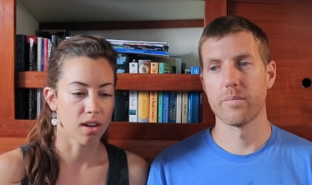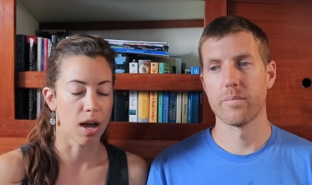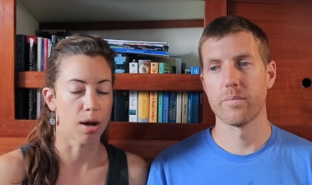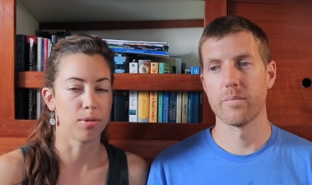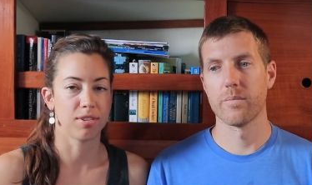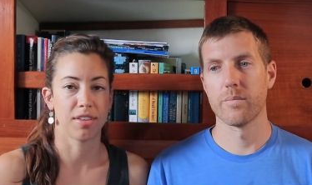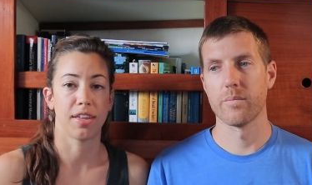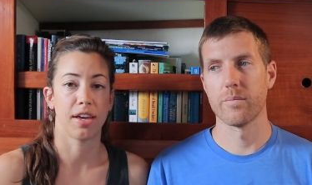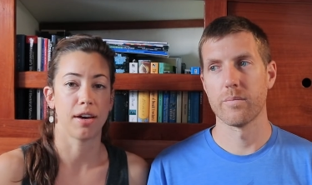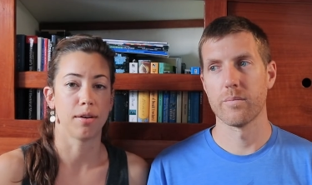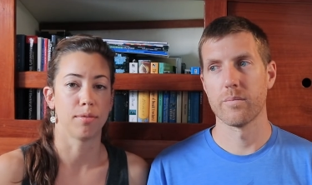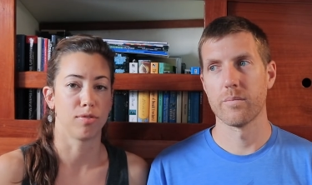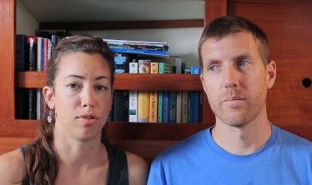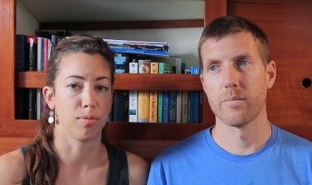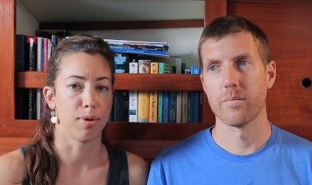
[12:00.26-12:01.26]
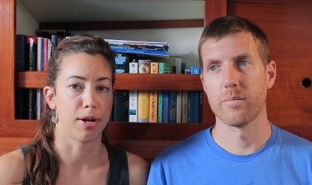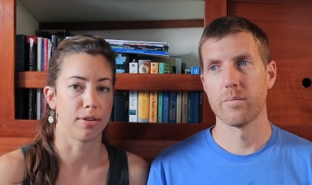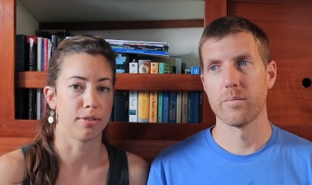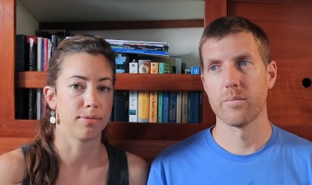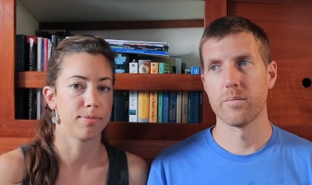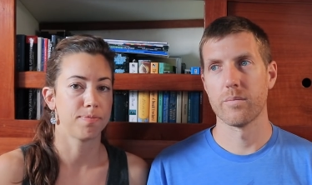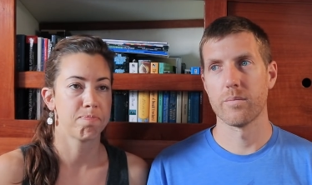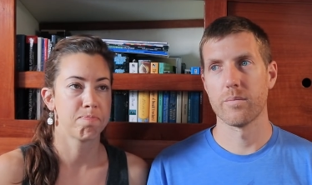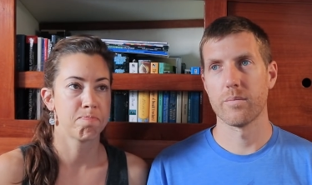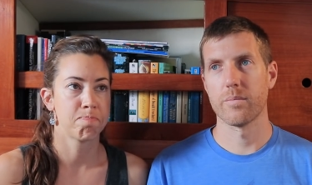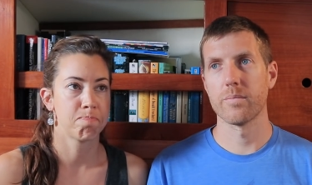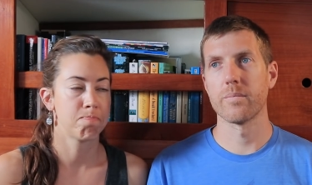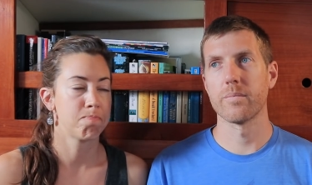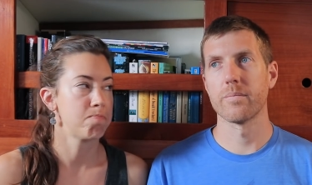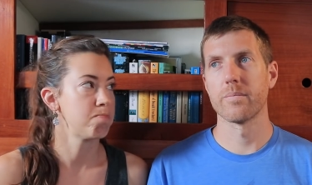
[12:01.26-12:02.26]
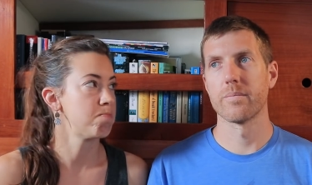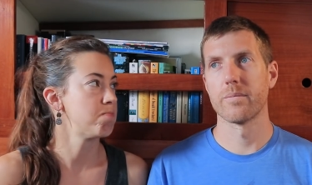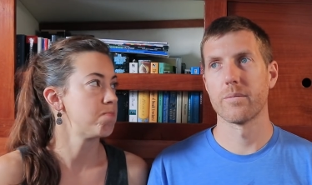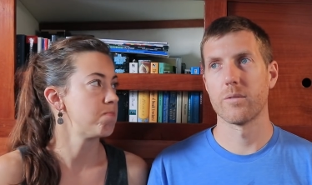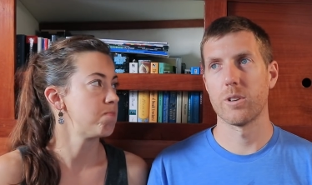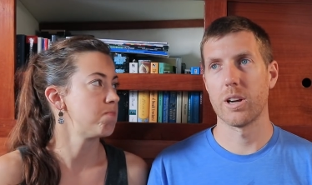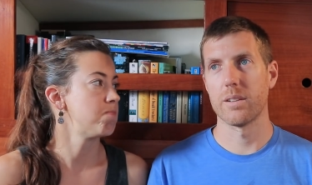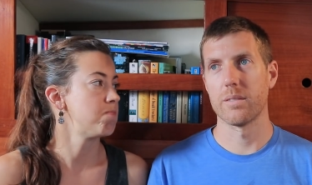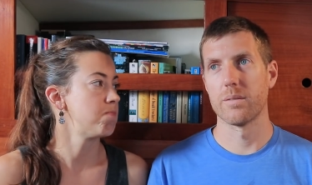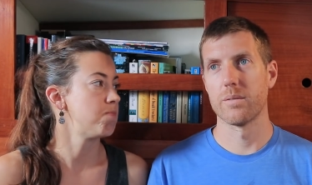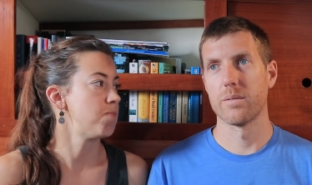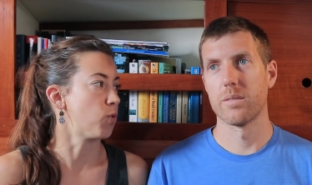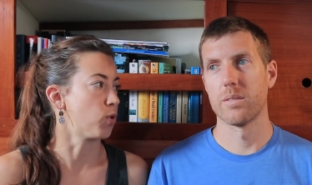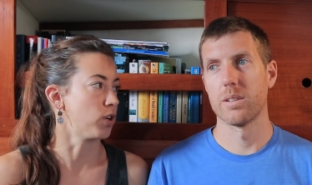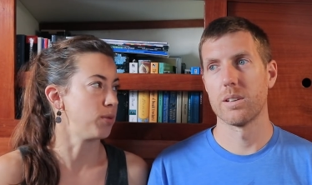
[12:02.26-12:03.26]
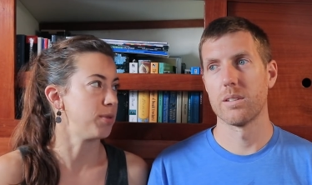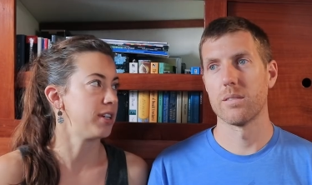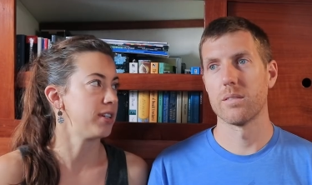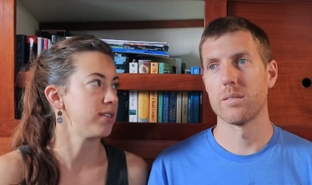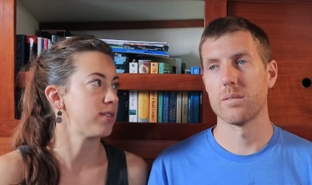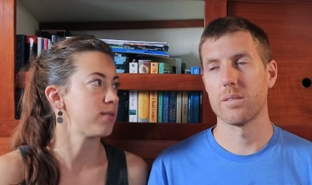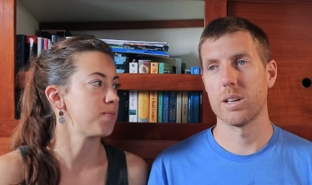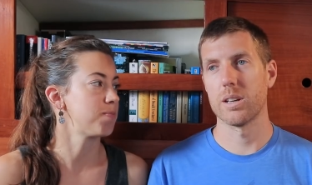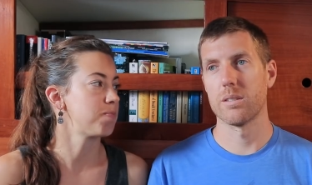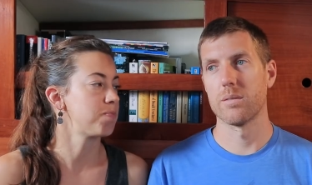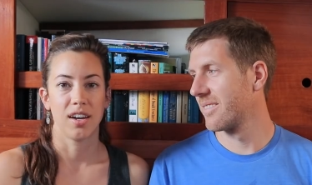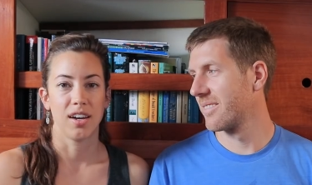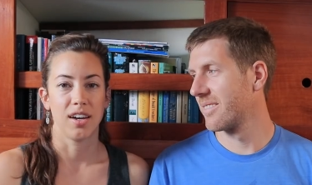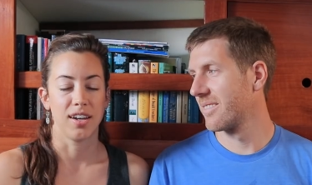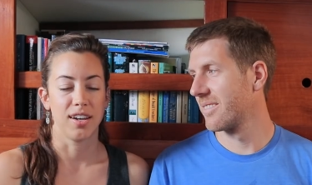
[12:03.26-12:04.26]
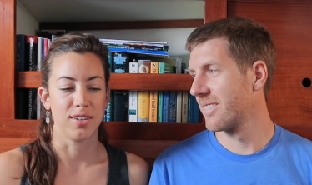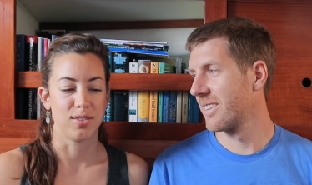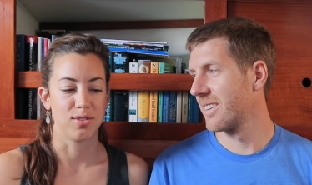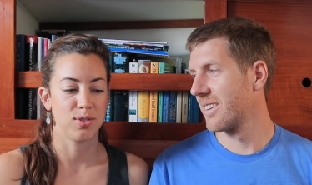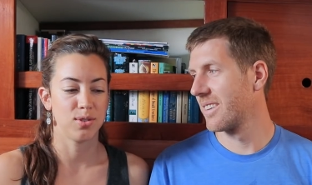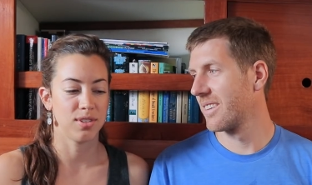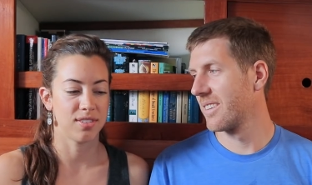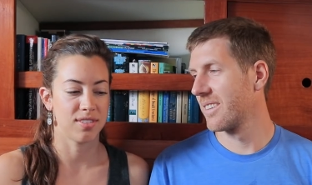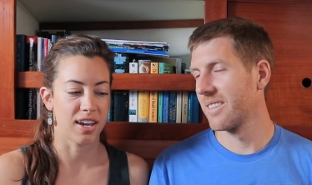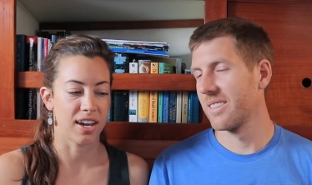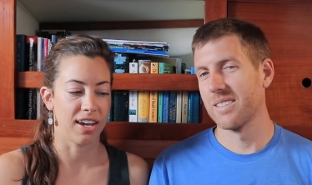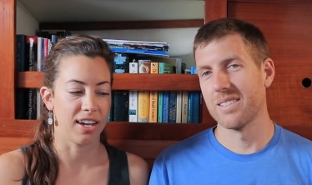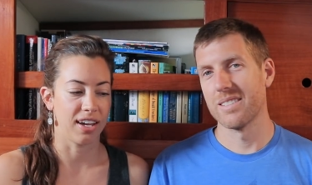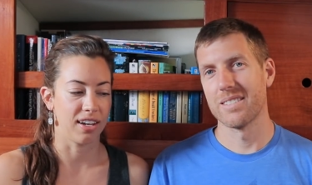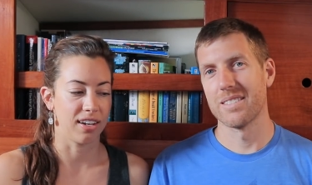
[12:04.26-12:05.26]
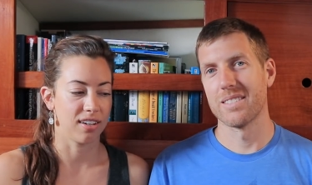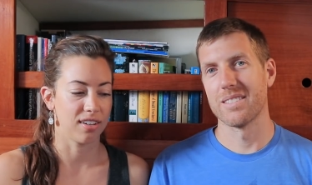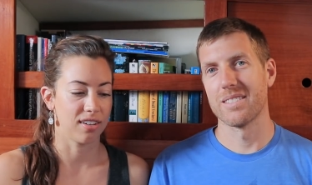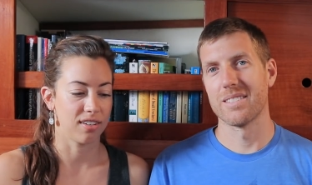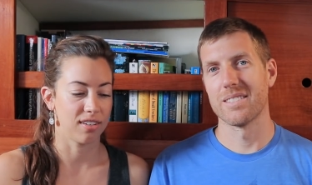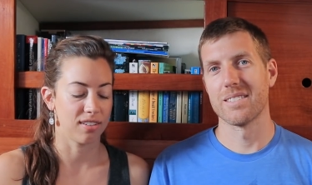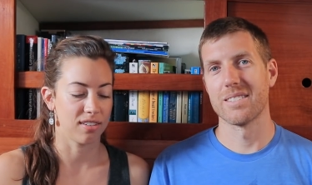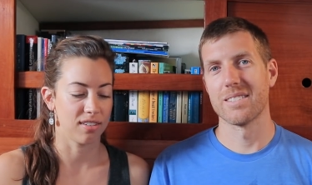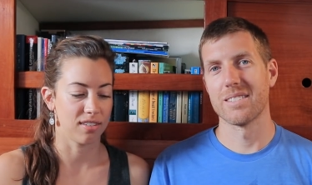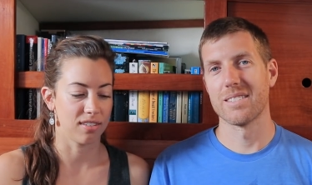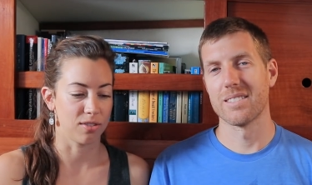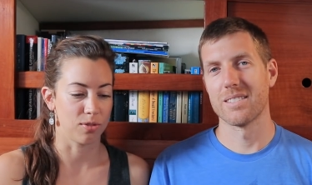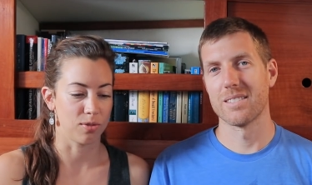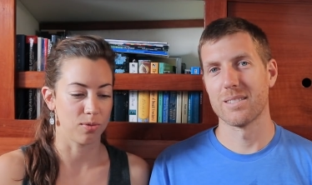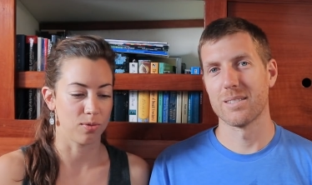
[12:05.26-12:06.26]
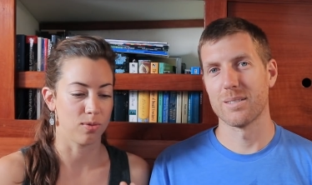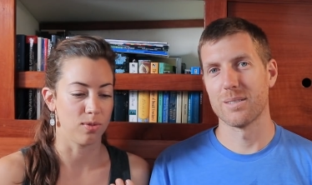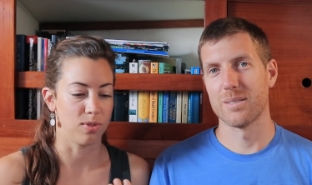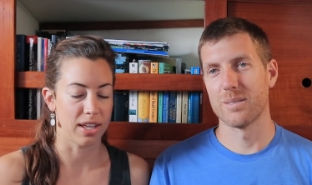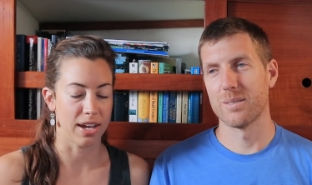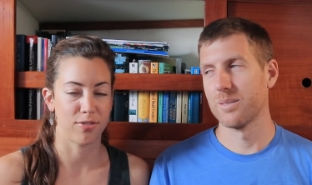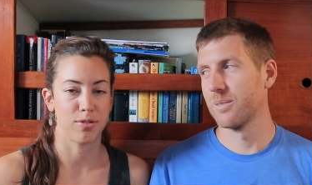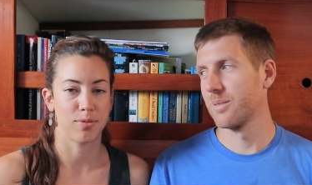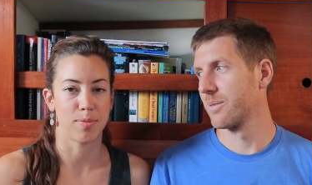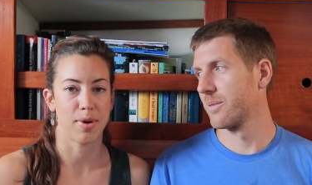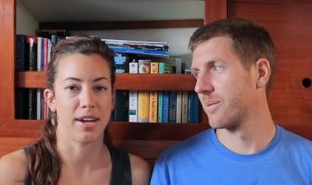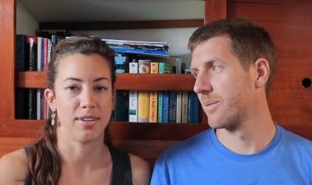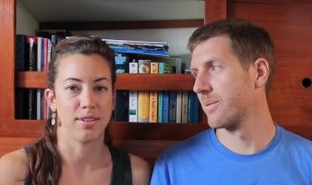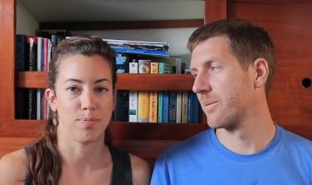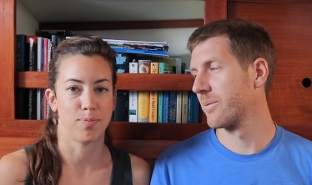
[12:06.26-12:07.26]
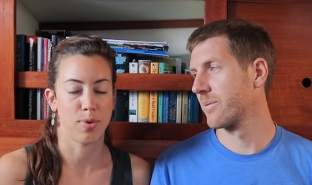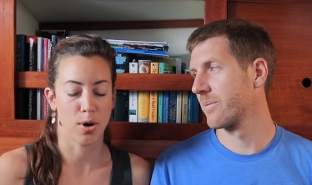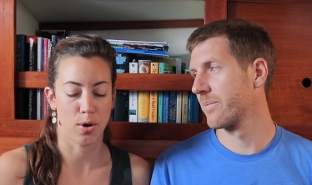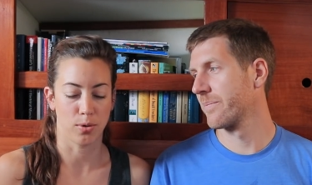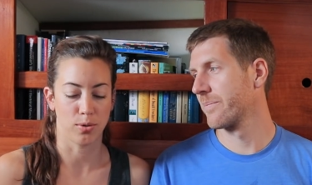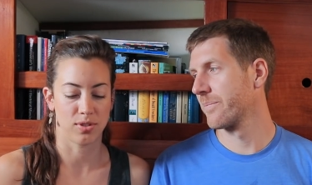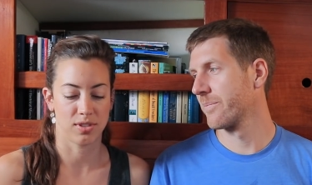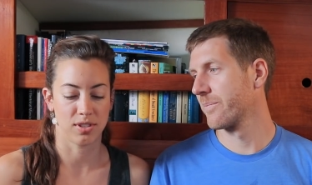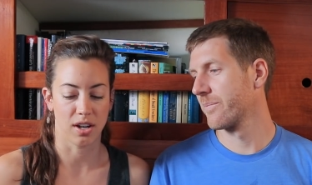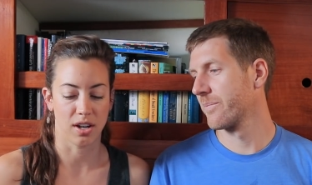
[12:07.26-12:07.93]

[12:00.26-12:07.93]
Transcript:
Speaker 1: I was at the helm for about
Speaker 2: mm, right.
Speaker 1: forty minutes.
Speaker 2: Yeah.
Speaker 1: As soon as I left my post